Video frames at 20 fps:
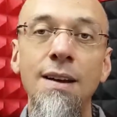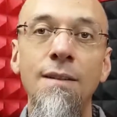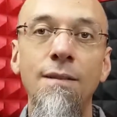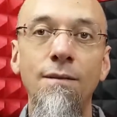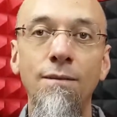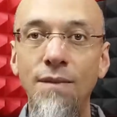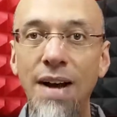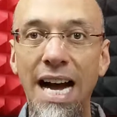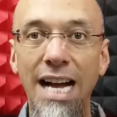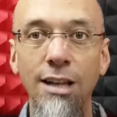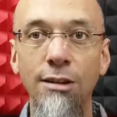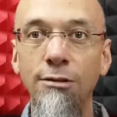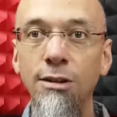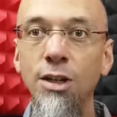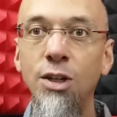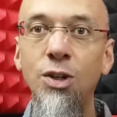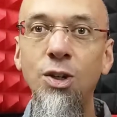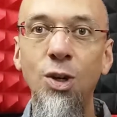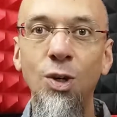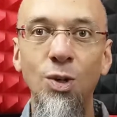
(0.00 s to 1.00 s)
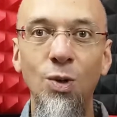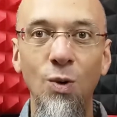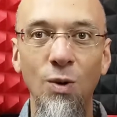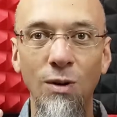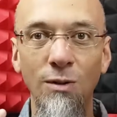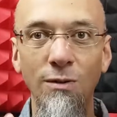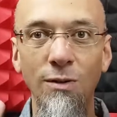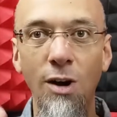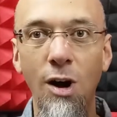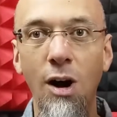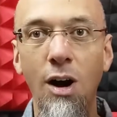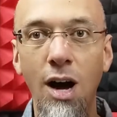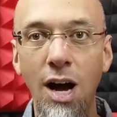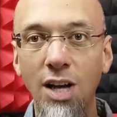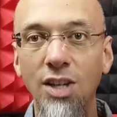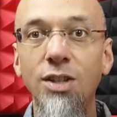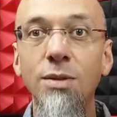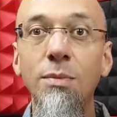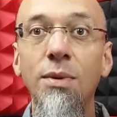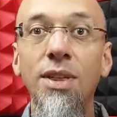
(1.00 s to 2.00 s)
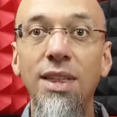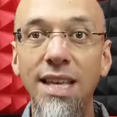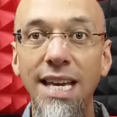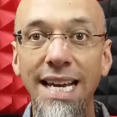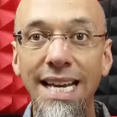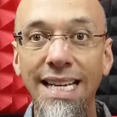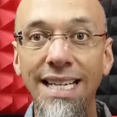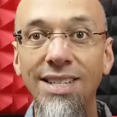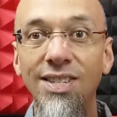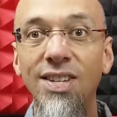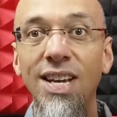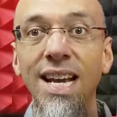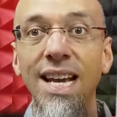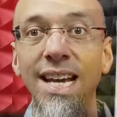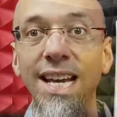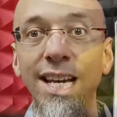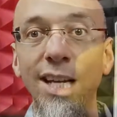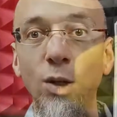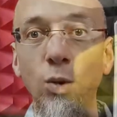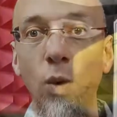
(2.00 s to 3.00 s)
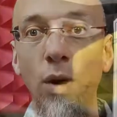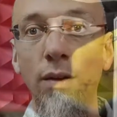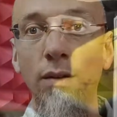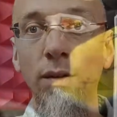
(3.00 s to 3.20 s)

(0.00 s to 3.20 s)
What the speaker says: valorous, sort of awesome things. Each one of